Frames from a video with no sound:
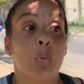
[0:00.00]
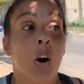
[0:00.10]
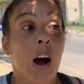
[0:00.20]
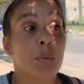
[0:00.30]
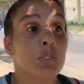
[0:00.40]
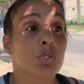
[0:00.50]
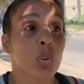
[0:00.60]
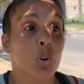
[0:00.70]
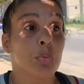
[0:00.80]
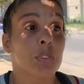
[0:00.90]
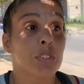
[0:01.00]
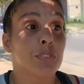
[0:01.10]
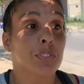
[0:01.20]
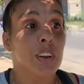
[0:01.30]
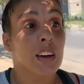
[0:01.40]
Well, I was sober
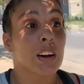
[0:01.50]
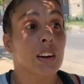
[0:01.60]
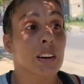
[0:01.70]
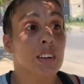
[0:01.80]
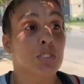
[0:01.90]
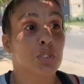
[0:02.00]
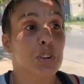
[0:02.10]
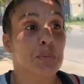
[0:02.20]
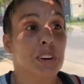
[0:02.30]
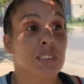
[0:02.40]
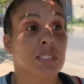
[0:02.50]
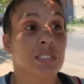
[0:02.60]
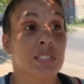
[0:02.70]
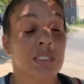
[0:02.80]
for like three months